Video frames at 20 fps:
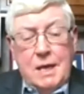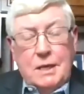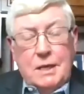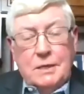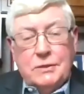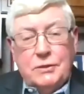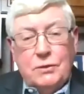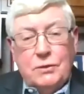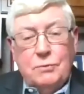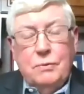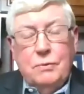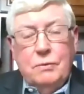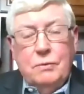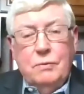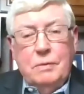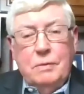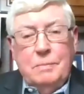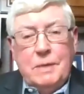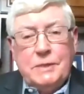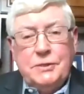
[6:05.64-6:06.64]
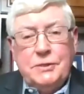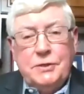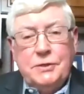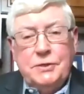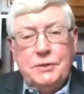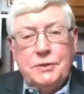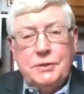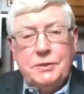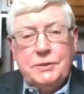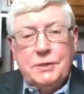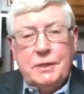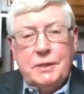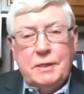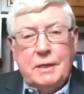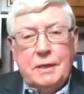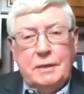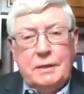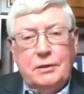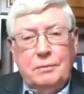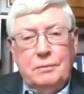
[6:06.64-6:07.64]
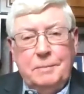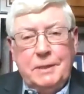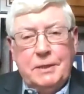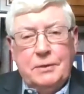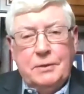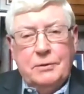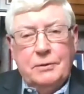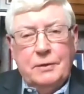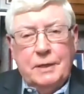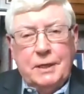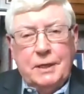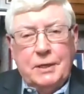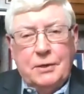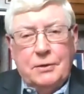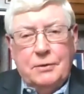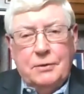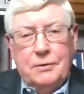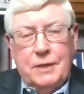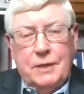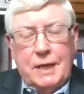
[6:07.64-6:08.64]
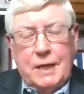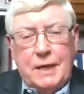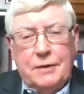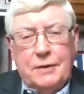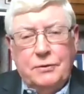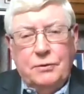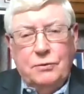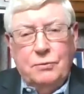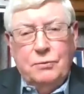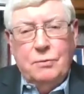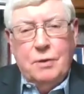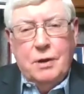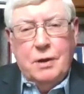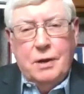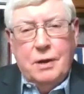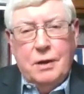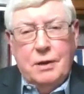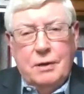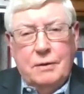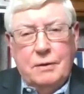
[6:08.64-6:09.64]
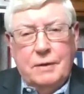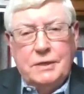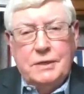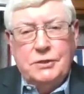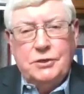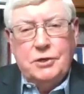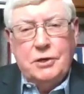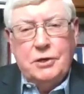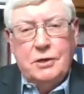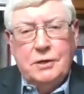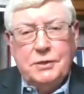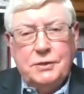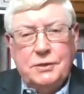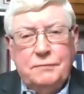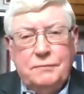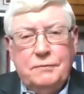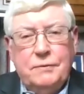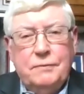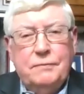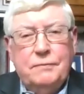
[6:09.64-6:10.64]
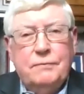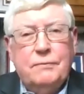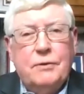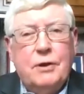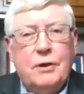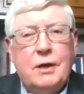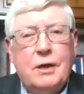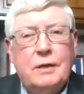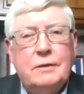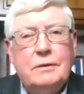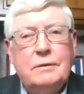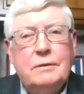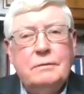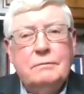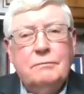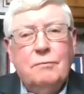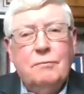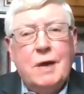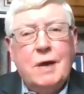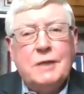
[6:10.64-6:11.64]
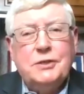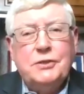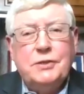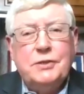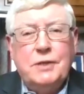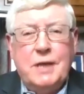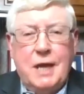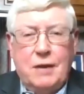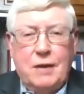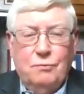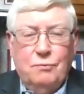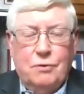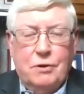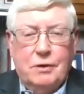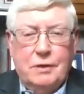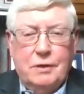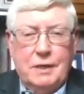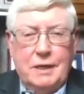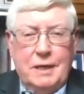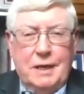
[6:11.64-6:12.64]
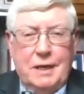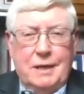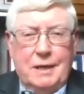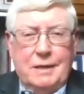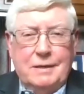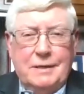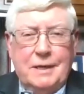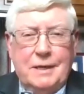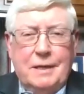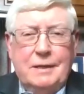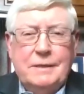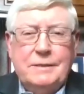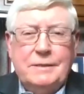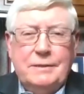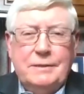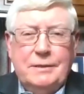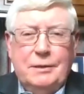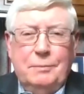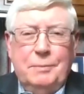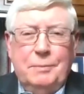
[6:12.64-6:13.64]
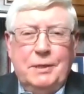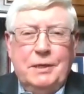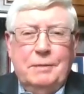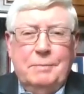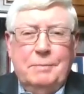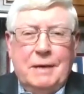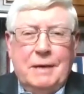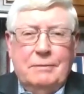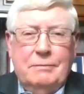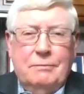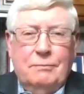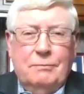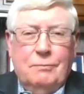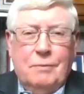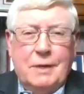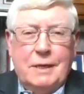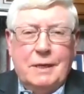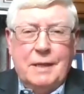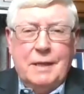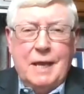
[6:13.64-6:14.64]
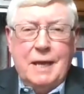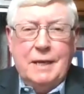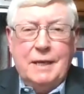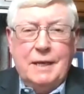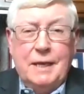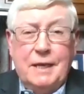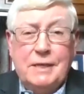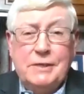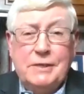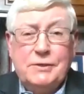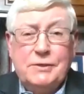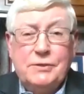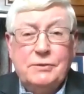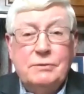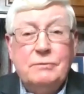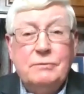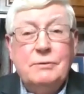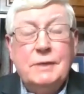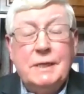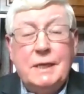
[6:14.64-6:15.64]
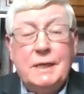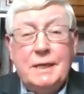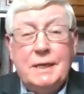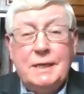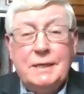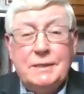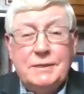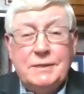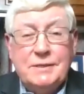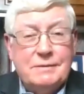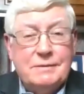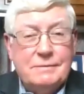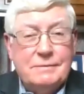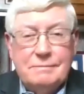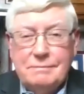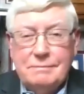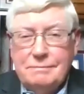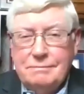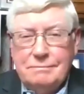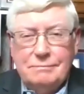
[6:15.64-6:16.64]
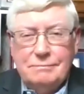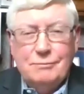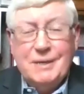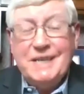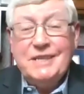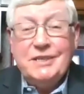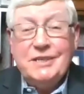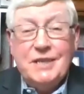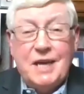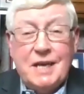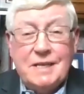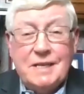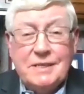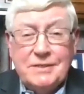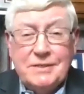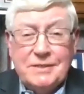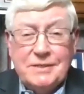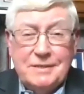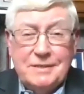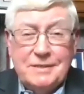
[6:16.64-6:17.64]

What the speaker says: So we mentioned just a little bit earlier that you are in charge of the Fraud Watch Network. Tell us a little bit about what that is, who it is, what it does.